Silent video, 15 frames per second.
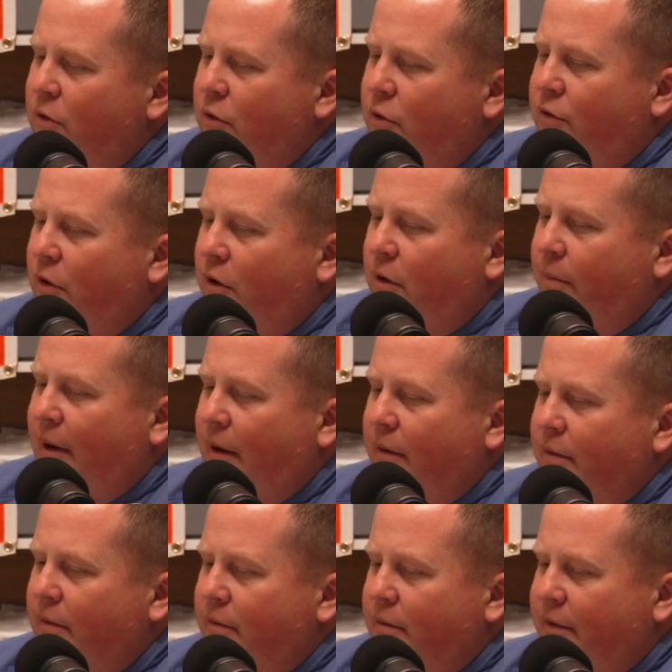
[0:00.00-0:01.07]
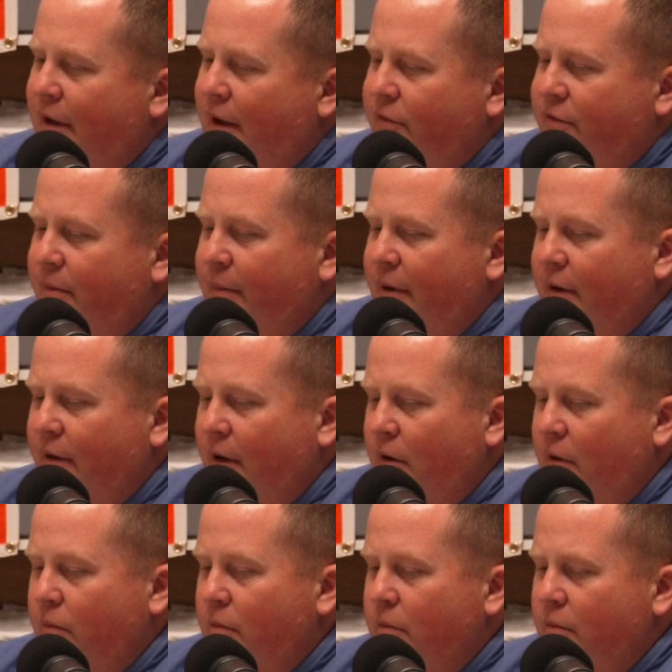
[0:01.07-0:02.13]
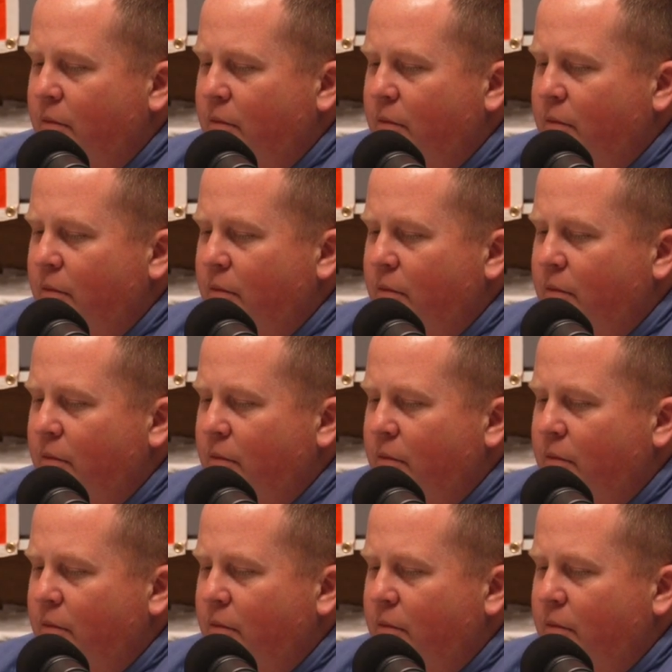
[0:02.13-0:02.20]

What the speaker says: You talk about Kelsey a minute ago.